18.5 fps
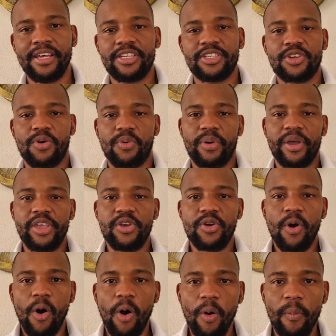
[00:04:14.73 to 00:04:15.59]
So when
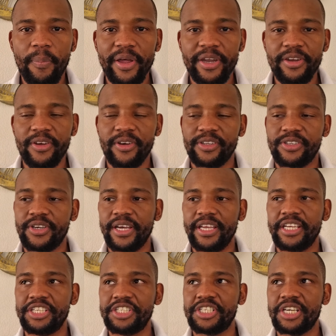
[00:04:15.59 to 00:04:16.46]
you open your
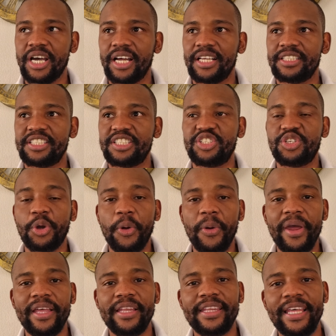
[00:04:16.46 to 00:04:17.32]
trading charts
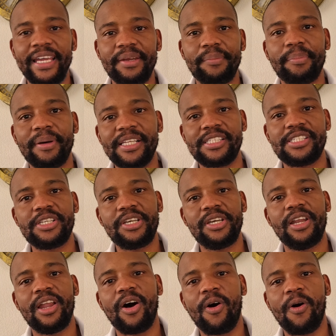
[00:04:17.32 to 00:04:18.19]
during that
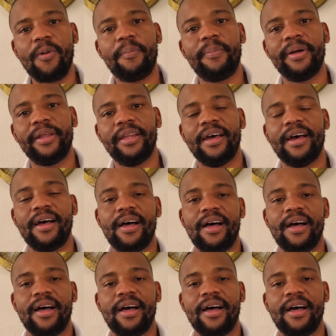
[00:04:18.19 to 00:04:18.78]
particular open